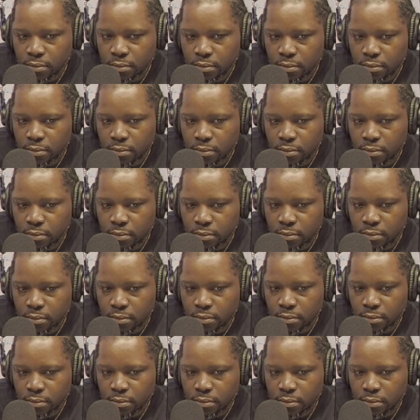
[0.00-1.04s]

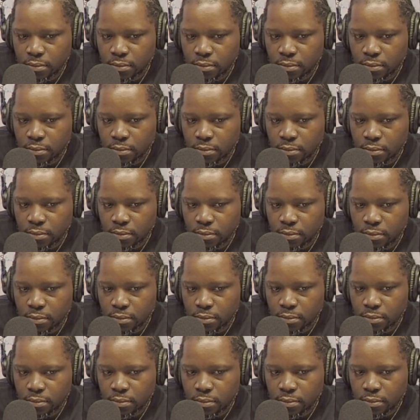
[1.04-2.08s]

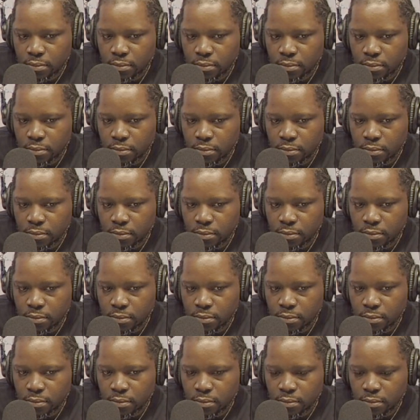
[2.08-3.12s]

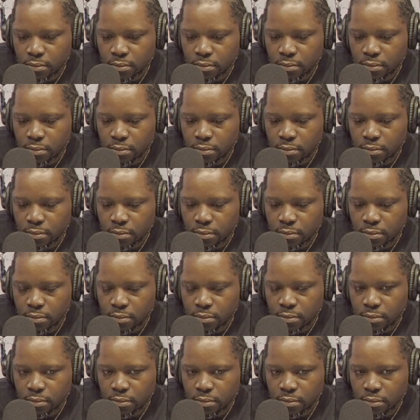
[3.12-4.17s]

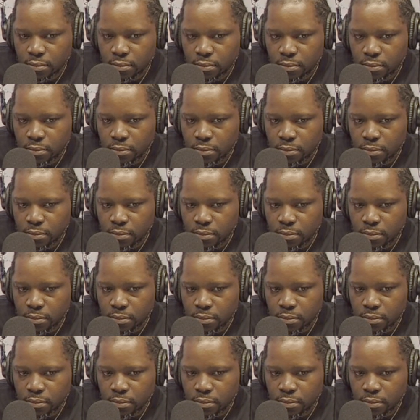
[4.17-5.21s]

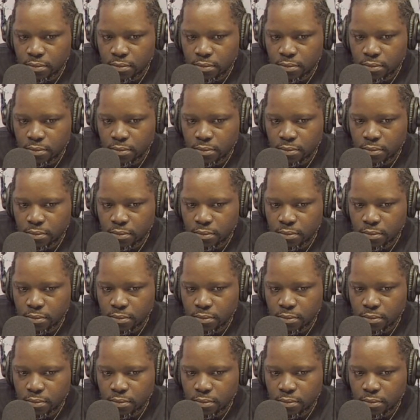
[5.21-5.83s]
This person isn't speaking.